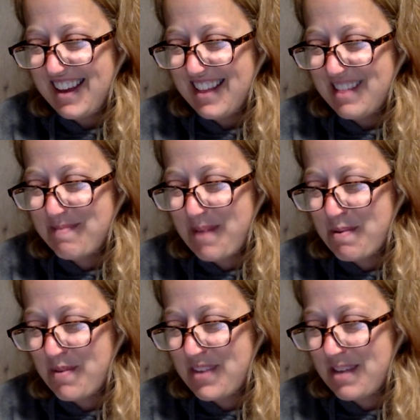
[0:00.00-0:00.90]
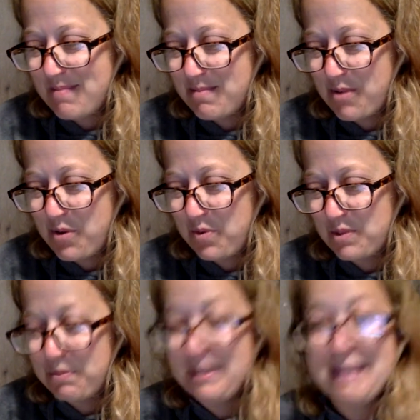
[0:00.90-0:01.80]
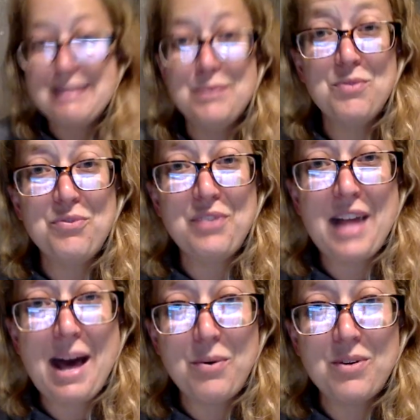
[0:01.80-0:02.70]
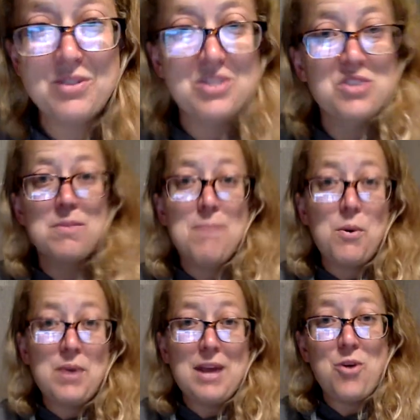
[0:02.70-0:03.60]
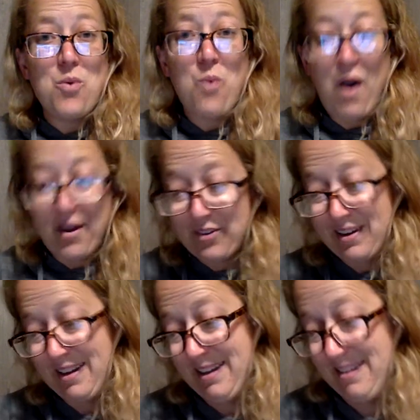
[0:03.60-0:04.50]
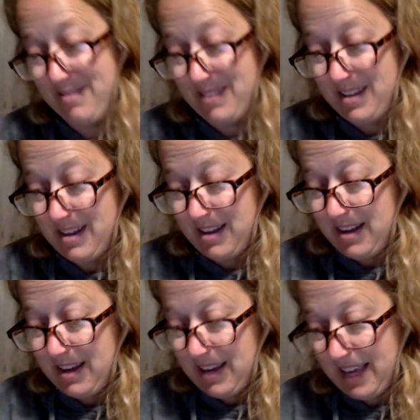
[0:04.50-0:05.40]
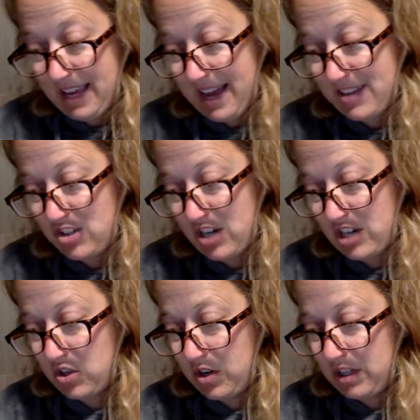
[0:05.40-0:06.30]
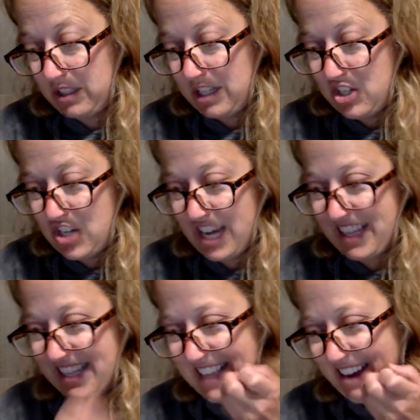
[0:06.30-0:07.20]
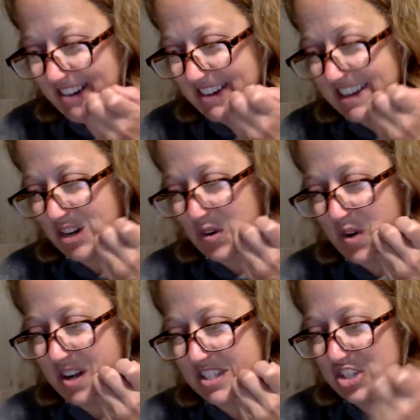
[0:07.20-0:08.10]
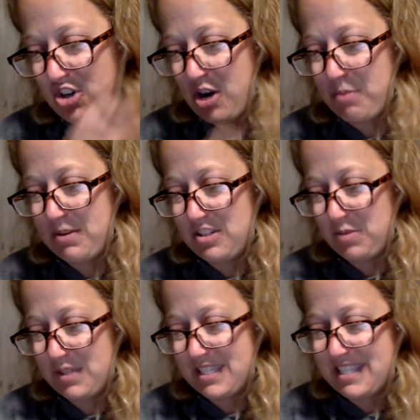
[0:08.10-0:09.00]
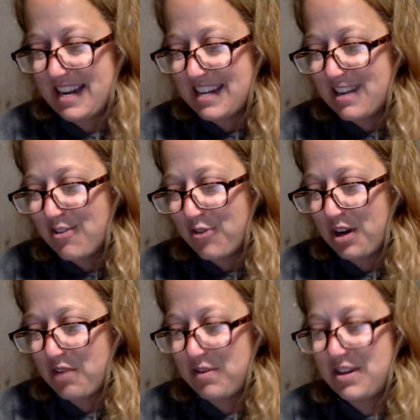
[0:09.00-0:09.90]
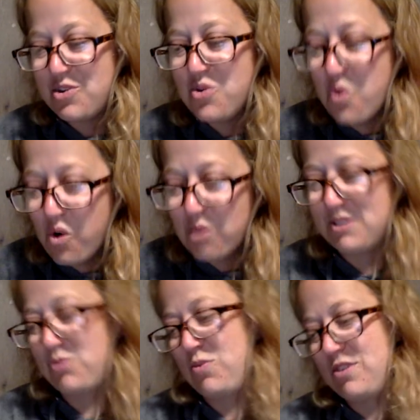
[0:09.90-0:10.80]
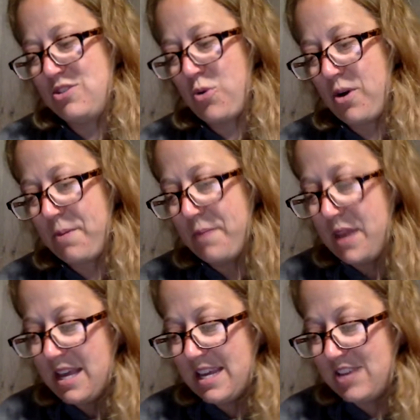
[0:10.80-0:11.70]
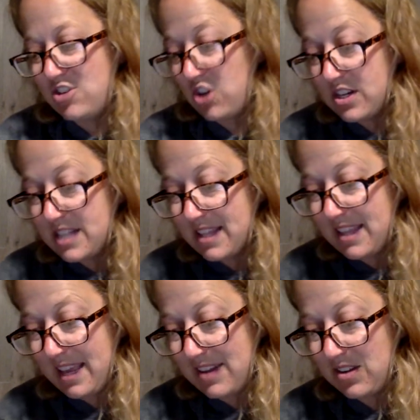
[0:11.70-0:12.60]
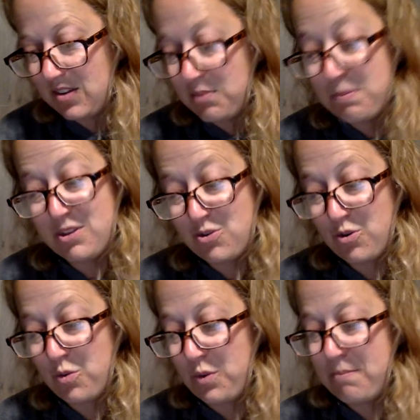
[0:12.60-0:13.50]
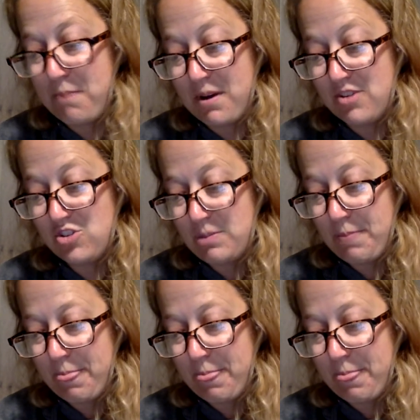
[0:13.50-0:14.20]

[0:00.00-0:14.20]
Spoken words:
the bottom of the empty moat was planted with flowers, so the moat had no water in it. Hey, guys, Josh called. Check this out. He had crossed the drawbridge and was standing in front of an enormous wooden door. He tugged on the handle, but the door wouldn't budge.